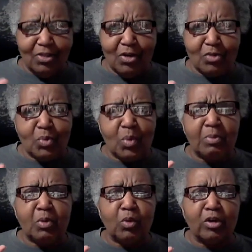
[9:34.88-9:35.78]
those
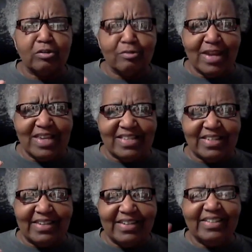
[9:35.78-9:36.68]
women were
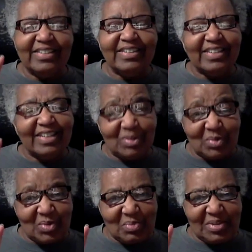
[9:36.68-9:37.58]
crazy in
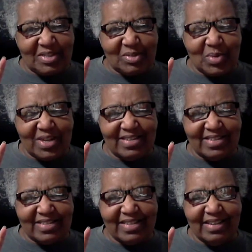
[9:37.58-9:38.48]
all the best
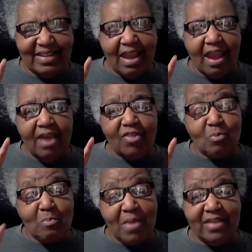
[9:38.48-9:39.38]
ways. And
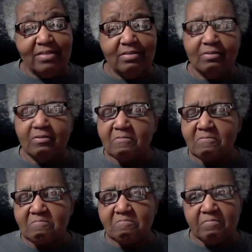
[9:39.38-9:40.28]
the men,
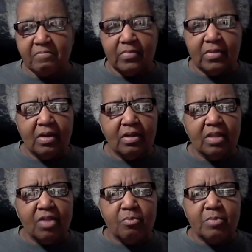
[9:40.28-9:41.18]

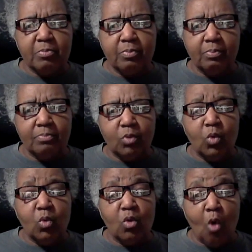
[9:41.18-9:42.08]
leathermen
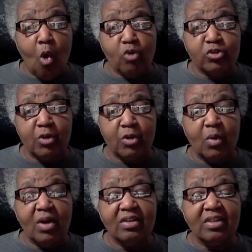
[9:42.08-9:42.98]
who were
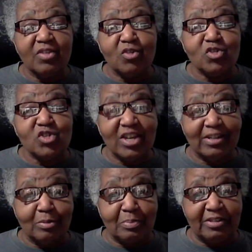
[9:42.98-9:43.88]
also leather
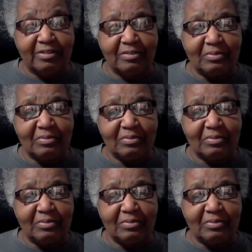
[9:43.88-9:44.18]
gentlemen.